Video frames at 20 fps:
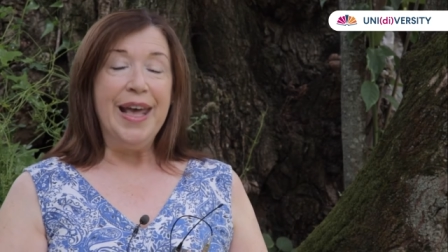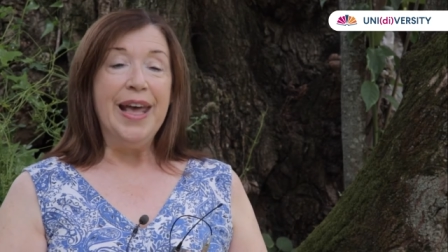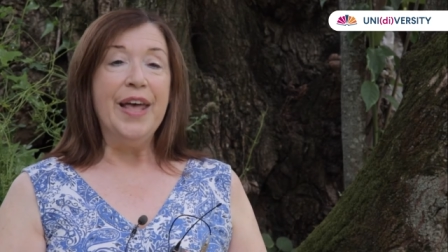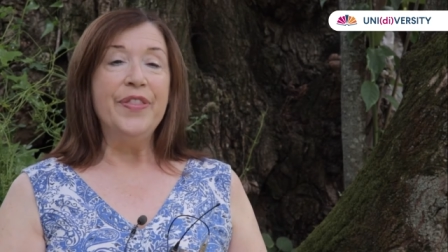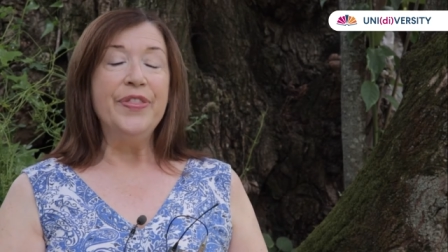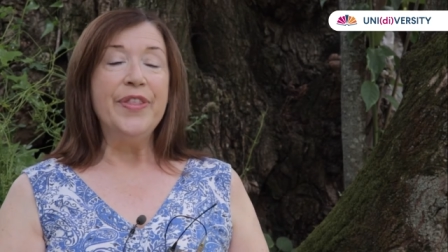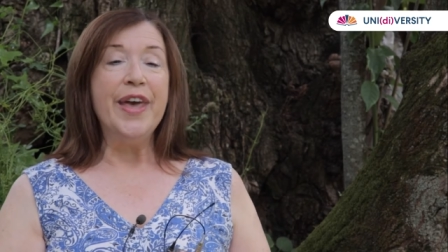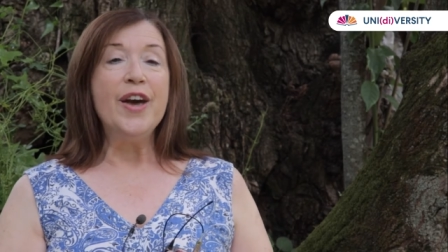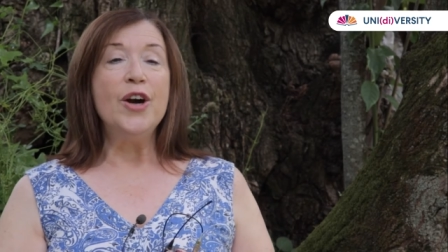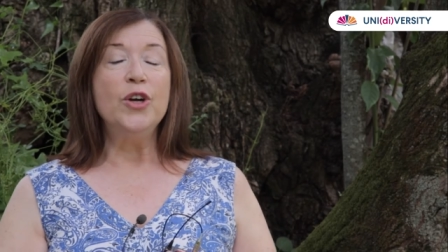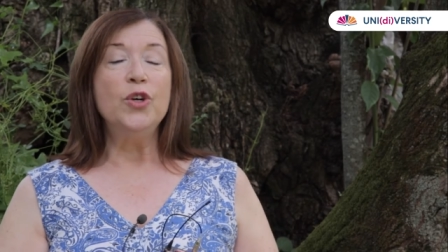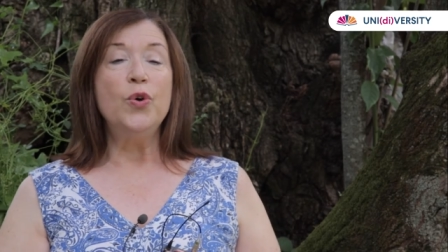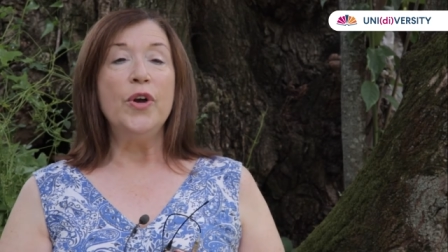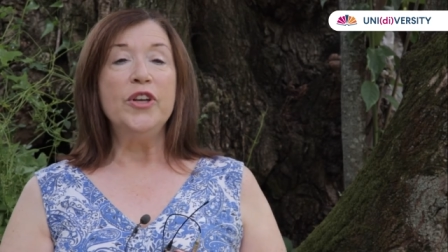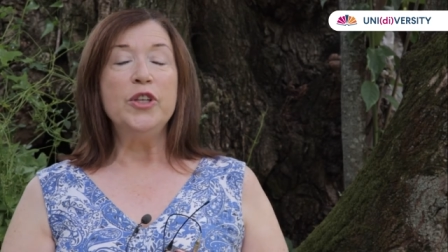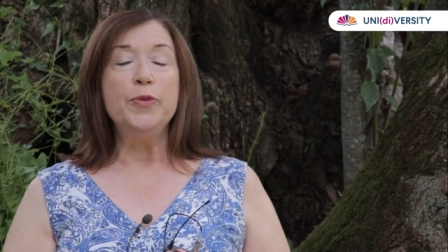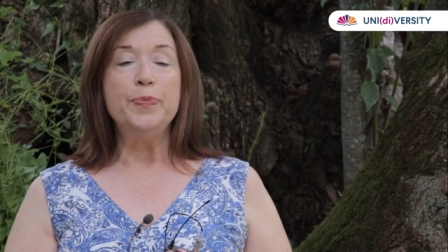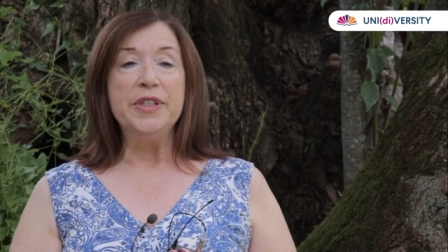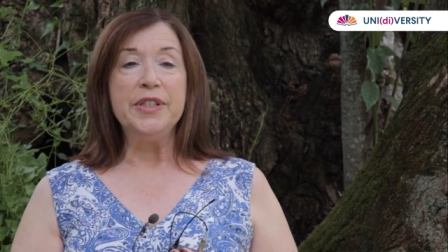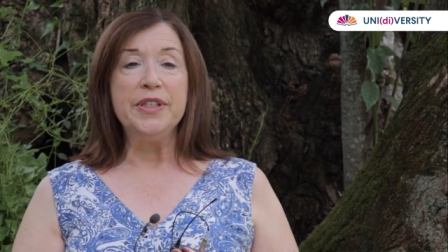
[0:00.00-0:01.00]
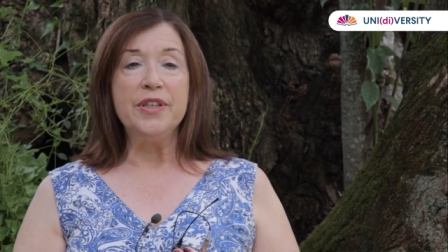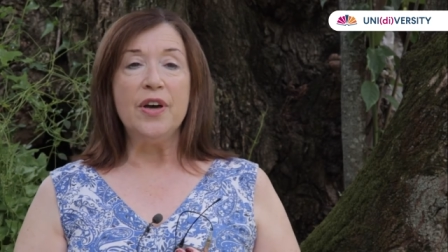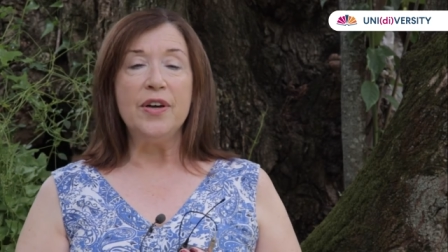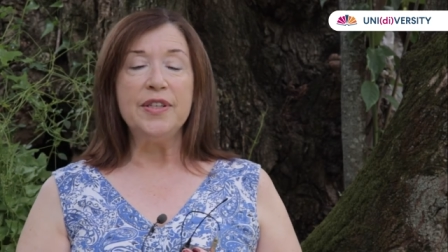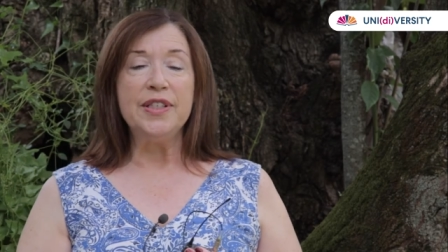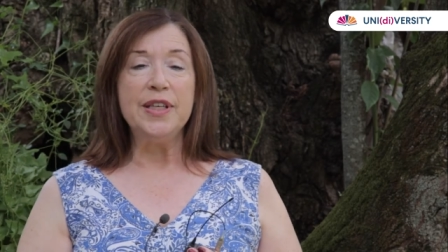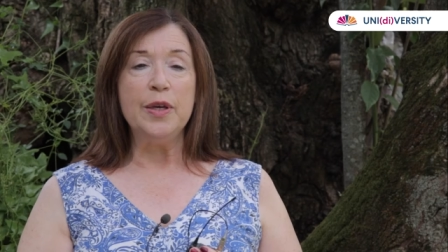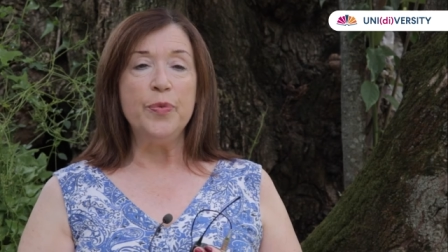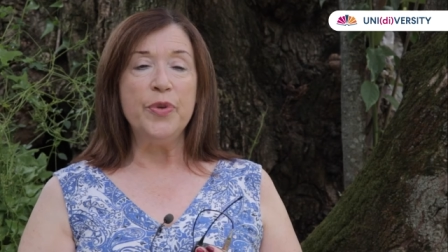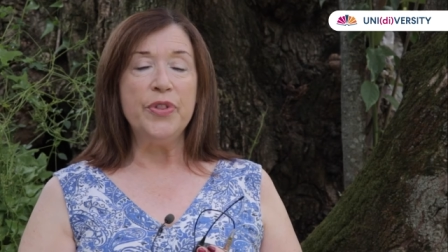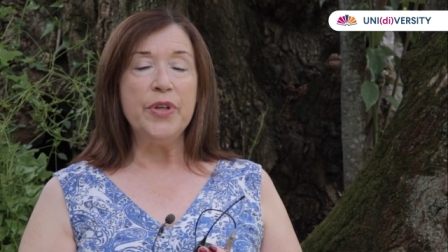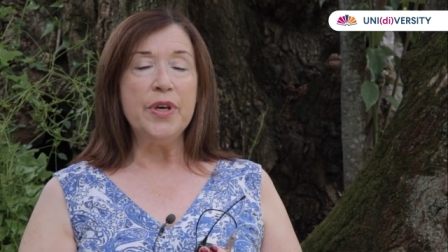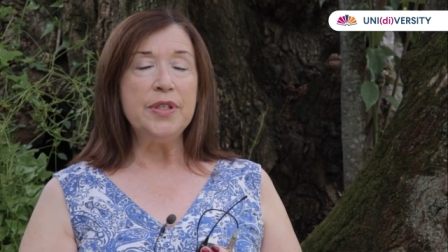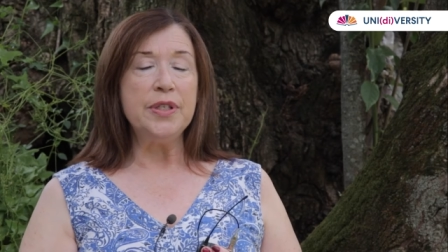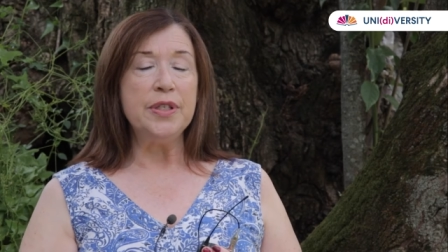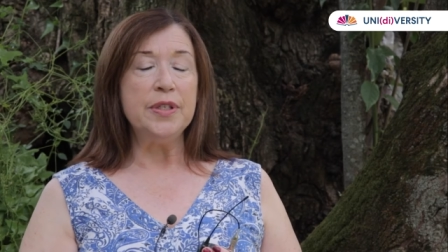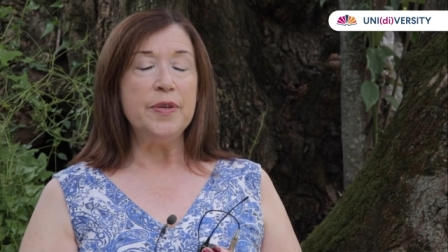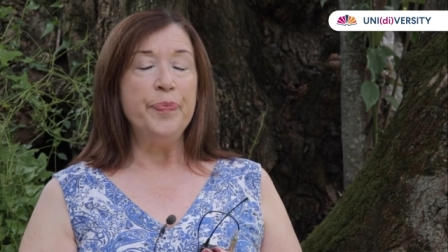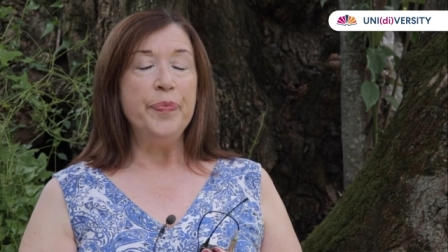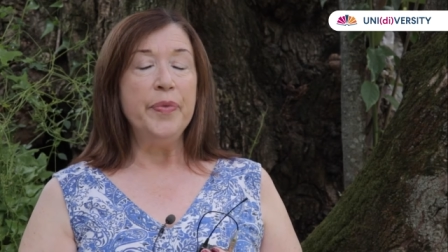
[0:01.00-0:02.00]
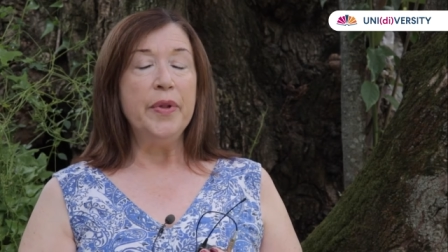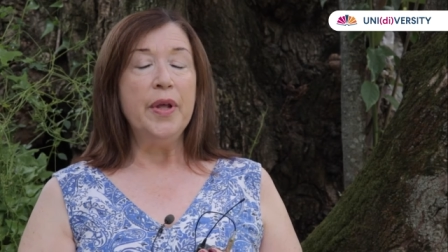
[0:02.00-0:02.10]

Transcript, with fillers: And they are going to be starting with us